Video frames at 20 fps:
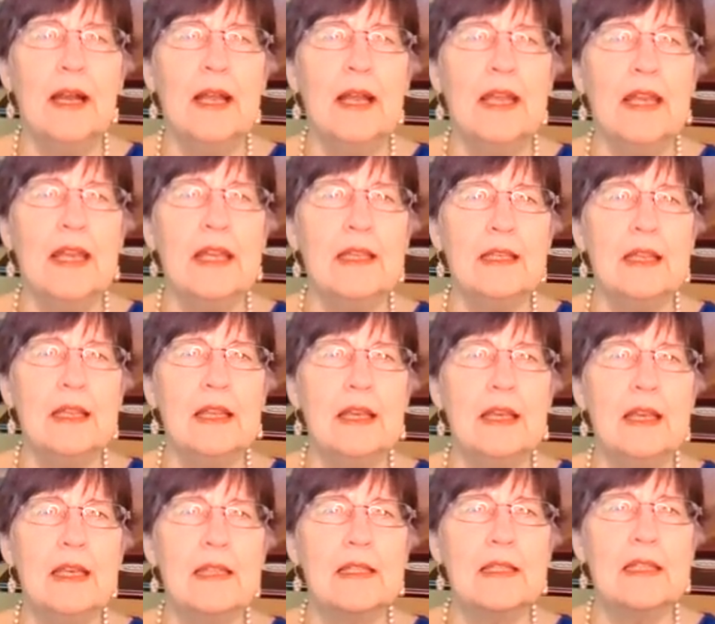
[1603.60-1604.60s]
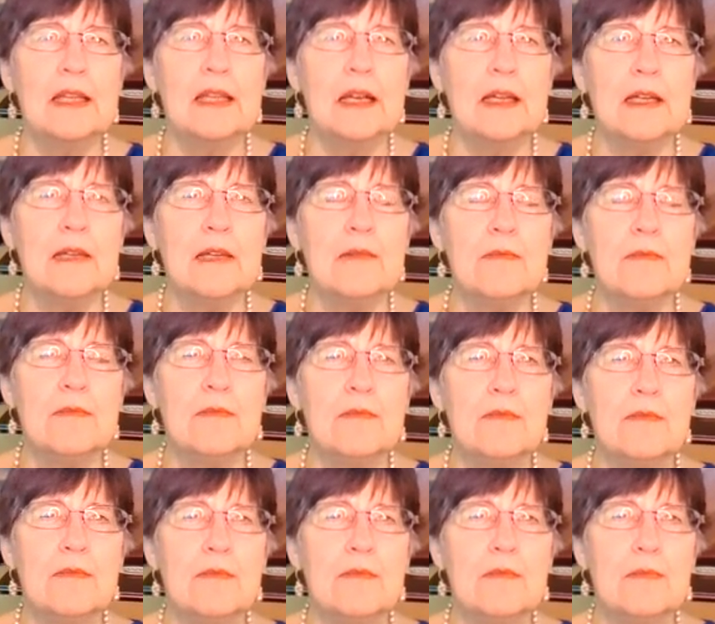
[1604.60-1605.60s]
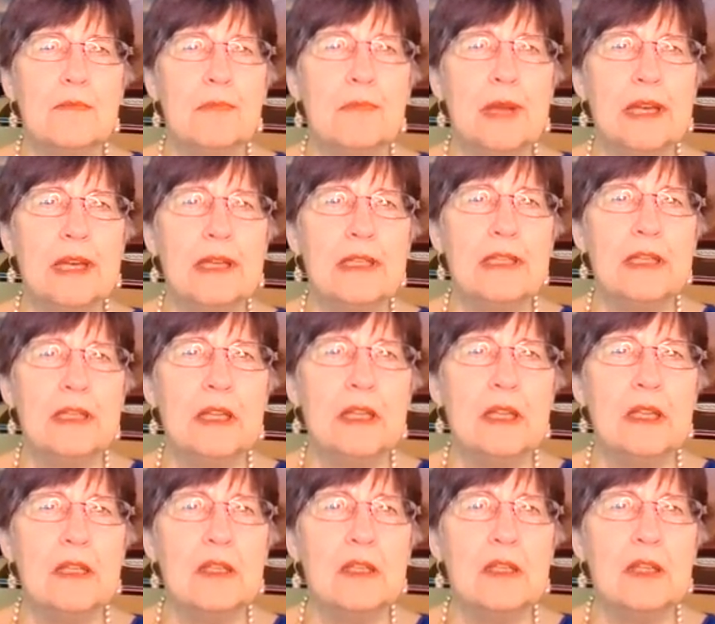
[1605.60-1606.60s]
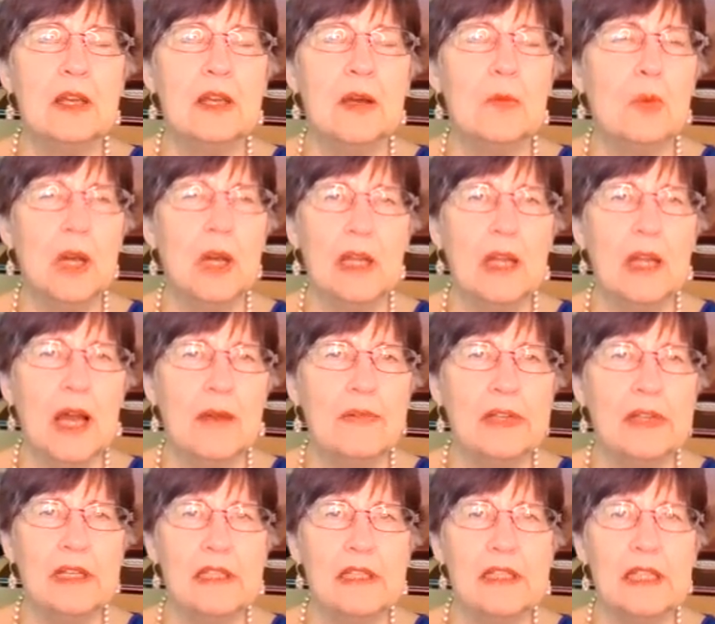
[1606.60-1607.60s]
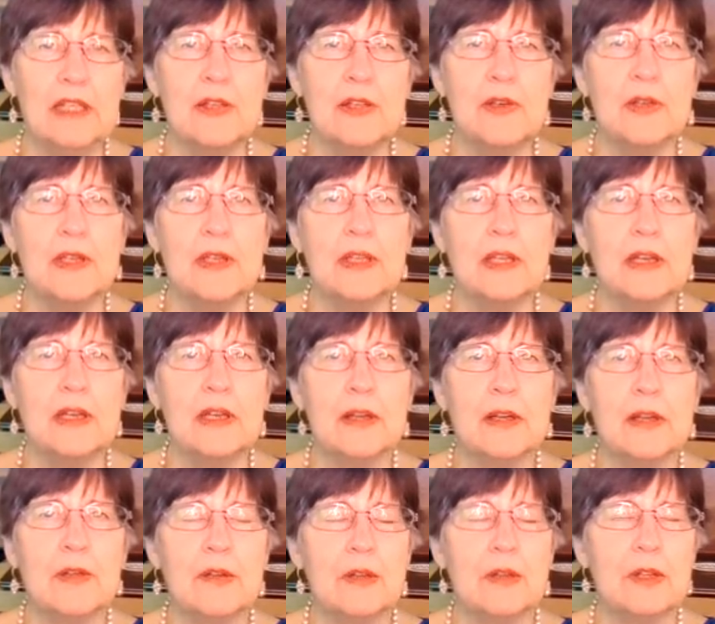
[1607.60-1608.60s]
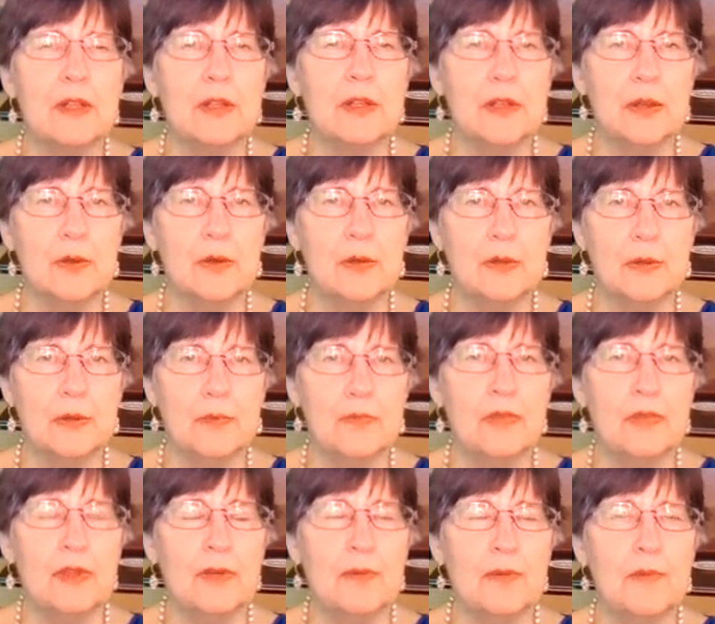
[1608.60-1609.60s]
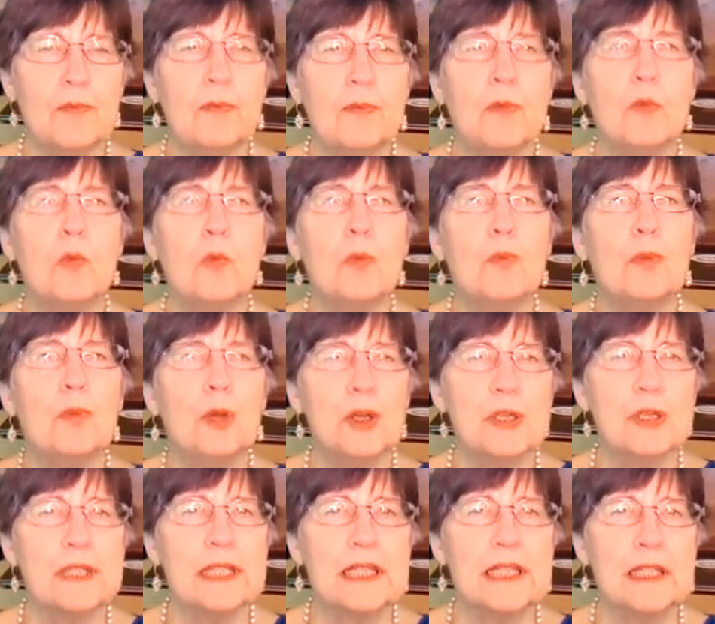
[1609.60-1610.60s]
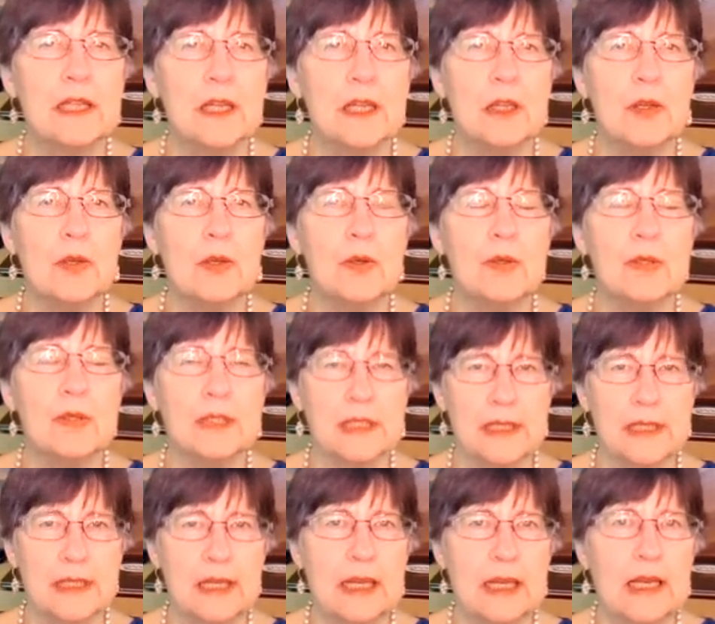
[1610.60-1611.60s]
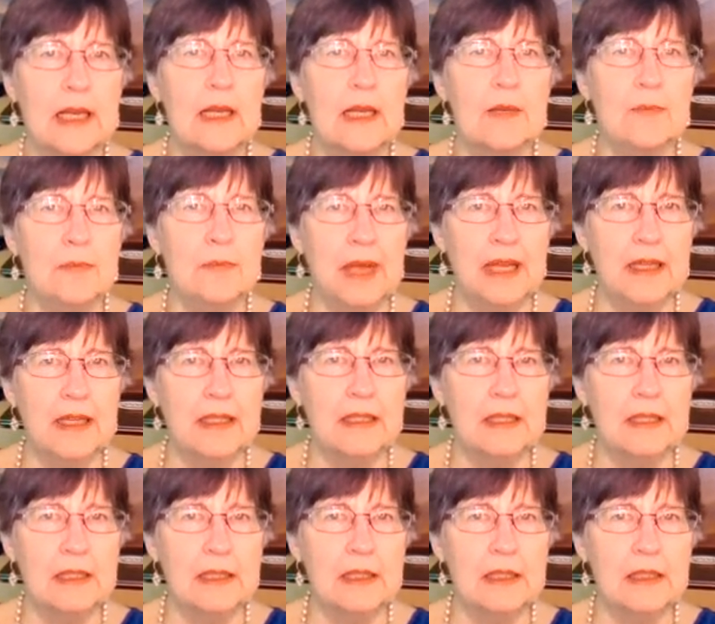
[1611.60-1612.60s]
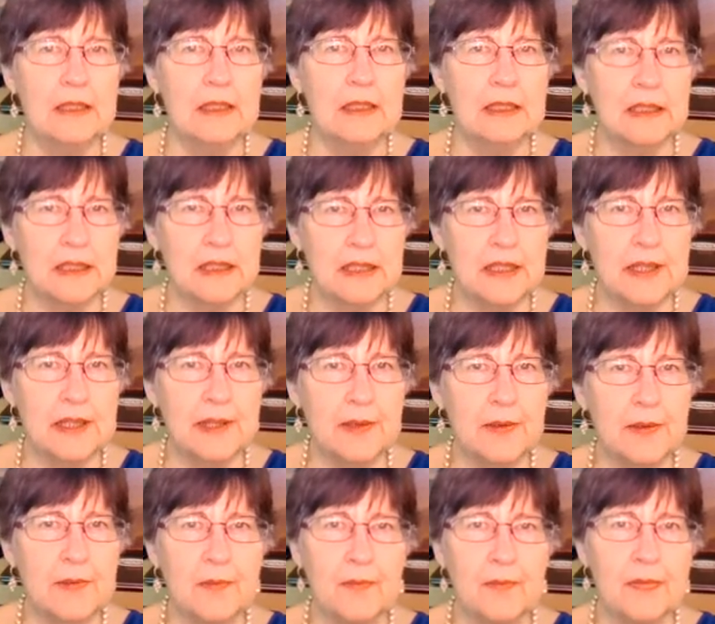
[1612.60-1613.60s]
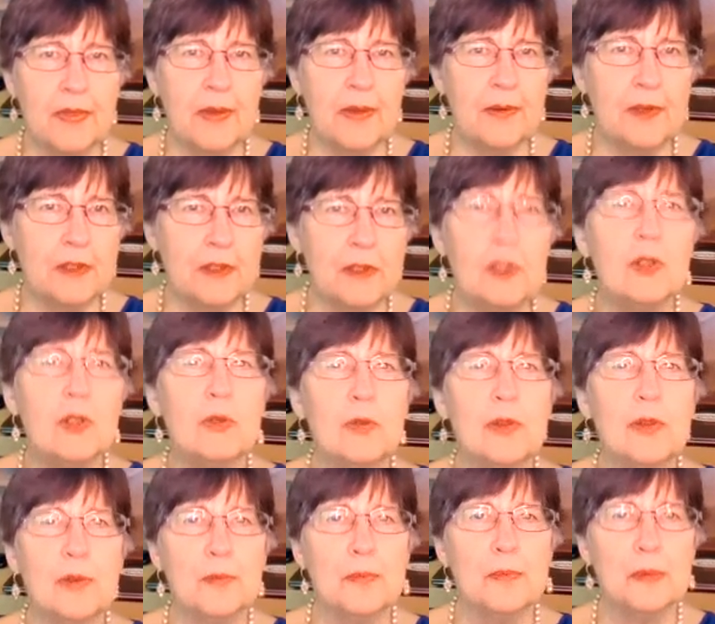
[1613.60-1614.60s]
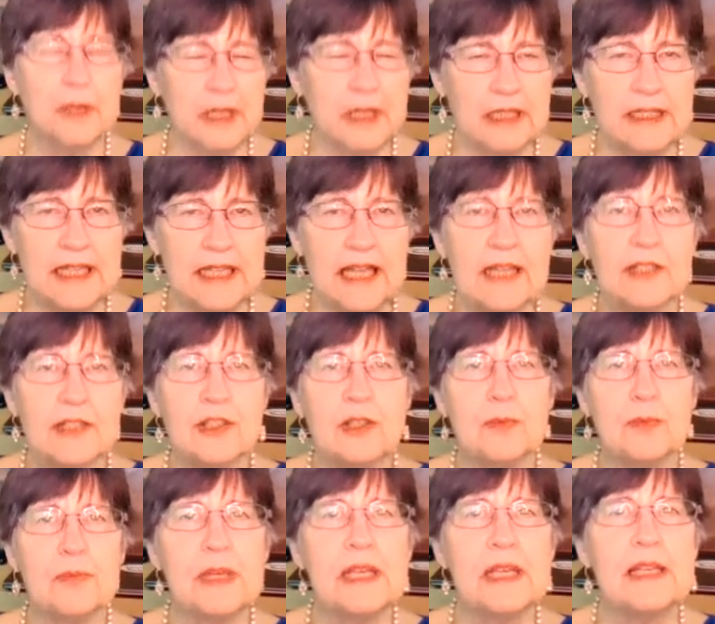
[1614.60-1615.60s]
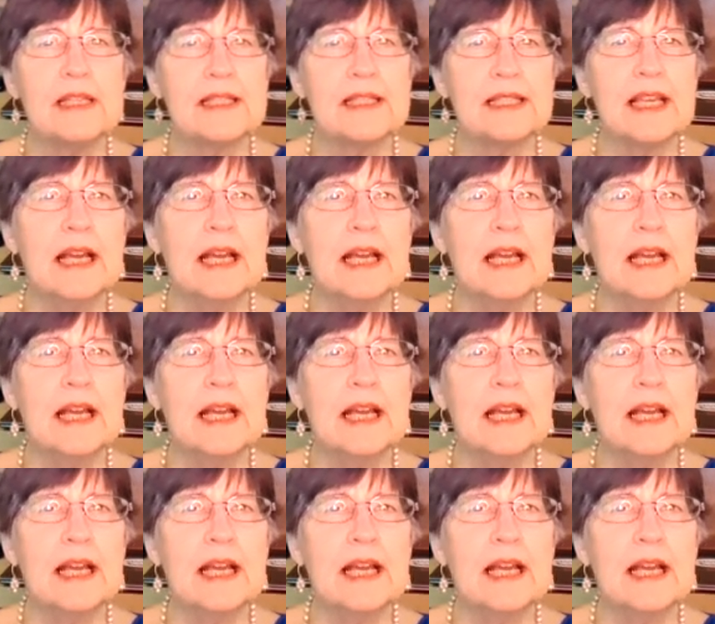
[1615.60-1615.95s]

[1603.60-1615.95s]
He's been, well, obviously you can hear, the person who's been the glue, the connector piece